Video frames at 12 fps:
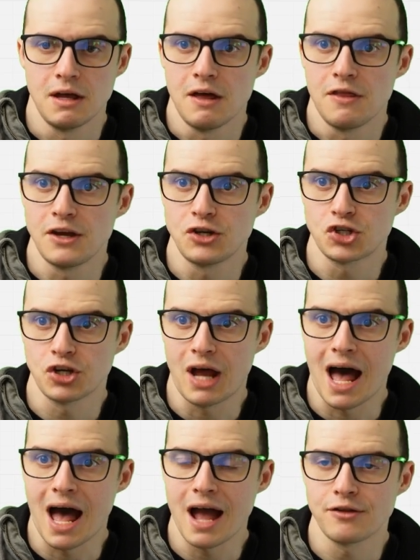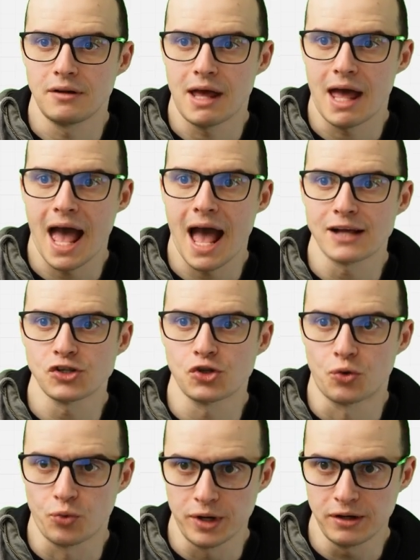they should either ask the
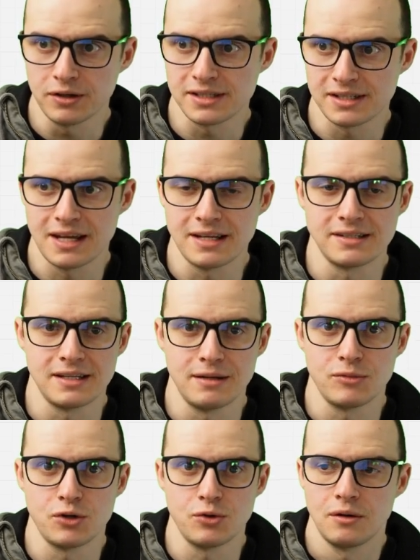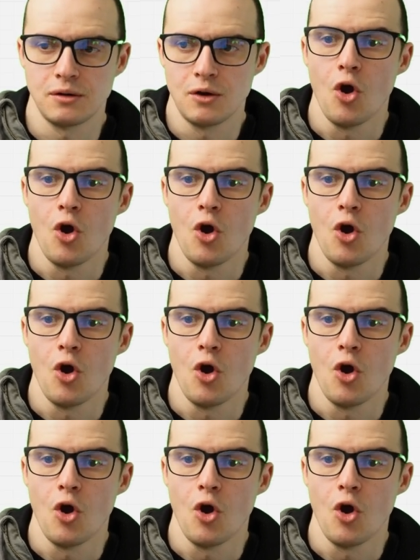real estate team to do it,